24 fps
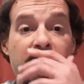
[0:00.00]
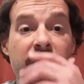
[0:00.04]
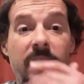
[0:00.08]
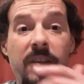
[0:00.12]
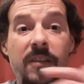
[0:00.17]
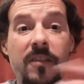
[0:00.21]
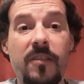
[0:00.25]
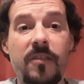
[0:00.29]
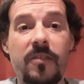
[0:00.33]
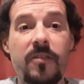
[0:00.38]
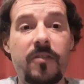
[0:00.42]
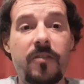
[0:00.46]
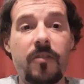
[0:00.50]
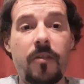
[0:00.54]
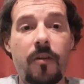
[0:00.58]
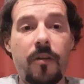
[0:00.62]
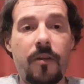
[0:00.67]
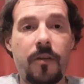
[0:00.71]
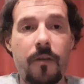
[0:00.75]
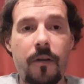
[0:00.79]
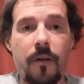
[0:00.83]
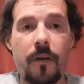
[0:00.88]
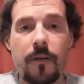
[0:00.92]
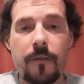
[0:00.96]
It
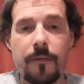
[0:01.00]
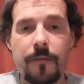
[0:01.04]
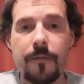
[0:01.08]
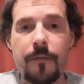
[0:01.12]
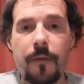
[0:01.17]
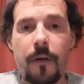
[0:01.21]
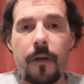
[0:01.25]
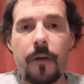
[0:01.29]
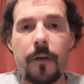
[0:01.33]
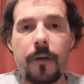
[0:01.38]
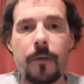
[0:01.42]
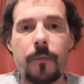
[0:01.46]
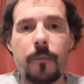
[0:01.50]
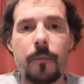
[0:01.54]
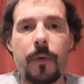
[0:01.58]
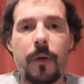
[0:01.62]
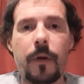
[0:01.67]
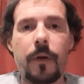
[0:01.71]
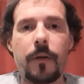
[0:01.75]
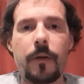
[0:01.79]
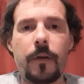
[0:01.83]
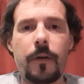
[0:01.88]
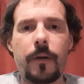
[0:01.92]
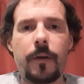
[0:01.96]
started off fine,
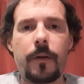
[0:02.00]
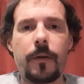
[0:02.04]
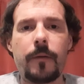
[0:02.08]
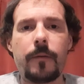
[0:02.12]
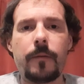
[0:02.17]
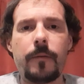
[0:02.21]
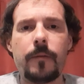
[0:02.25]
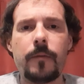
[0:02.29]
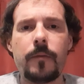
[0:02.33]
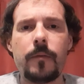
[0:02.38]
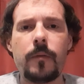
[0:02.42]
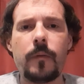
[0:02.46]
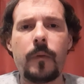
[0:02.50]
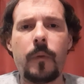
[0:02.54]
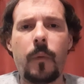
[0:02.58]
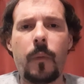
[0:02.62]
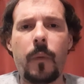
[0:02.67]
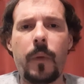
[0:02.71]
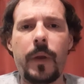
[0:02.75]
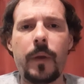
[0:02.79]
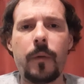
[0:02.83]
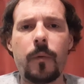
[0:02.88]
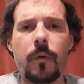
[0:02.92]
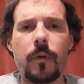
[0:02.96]
but uh,
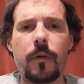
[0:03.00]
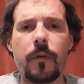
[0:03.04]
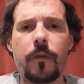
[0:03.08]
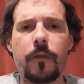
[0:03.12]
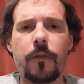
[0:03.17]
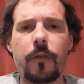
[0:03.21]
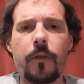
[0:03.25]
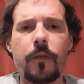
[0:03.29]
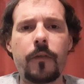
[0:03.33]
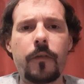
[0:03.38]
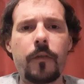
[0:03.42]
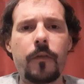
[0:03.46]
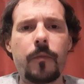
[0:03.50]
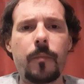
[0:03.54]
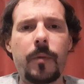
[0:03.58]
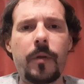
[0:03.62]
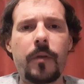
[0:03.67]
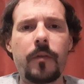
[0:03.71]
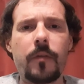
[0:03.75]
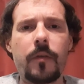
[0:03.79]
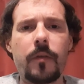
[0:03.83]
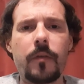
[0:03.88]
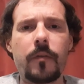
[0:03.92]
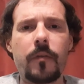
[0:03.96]
we were just as
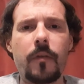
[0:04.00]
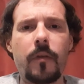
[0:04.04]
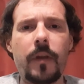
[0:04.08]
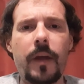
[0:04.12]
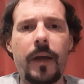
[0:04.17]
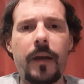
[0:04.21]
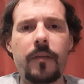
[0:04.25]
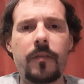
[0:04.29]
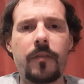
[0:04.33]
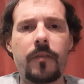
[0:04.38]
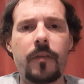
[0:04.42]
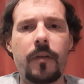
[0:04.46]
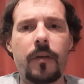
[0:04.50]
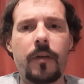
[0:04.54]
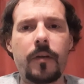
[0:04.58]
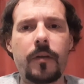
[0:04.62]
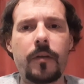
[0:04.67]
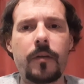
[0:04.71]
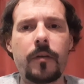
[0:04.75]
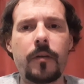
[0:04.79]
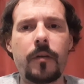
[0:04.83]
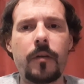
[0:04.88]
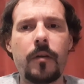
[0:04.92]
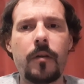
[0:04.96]
busy as the last
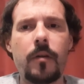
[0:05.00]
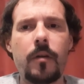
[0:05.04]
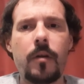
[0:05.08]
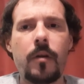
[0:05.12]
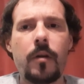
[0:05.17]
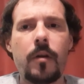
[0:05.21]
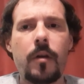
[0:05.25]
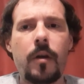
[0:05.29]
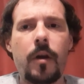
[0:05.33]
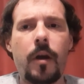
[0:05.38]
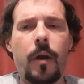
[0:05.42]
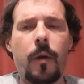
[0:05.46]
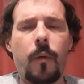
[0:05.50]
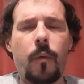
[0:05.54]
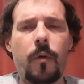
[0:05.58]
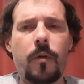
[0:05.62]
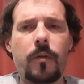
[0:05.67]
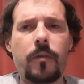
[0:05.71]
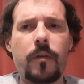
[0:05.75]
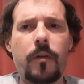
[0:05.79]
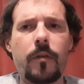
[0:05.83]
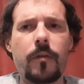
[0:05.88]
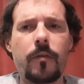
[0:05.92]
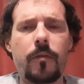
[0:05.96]
day I
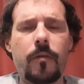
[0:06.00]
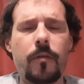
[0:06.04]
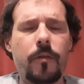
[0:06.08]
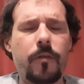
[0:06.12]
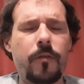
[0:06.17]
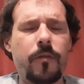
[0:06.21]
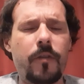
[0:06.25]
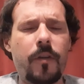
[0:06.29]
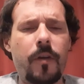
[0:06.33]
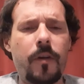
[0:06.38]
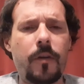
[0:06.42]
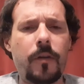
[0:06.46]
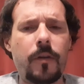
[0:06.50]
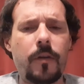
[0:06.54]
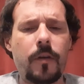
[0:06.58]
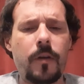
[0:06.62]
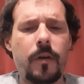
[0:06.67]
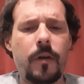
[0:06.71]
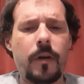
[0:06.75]
worked on Thursday.